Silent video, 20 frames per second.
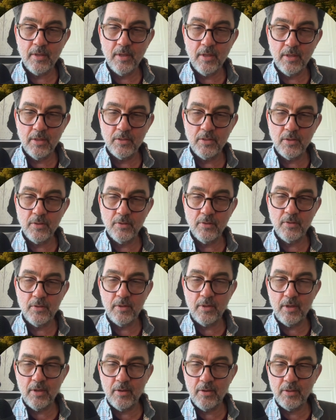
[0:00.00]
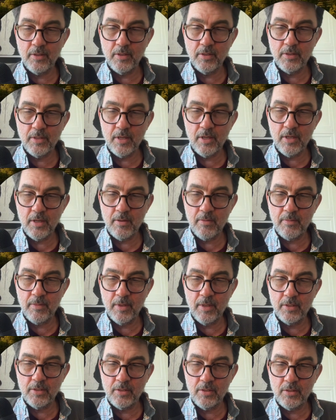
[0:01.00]
So now at this time,
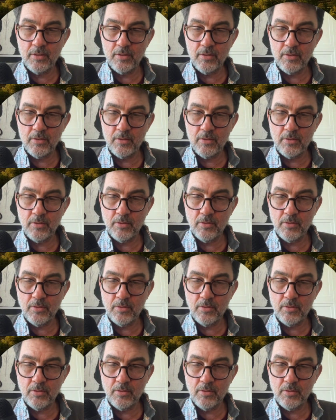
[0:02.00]
let's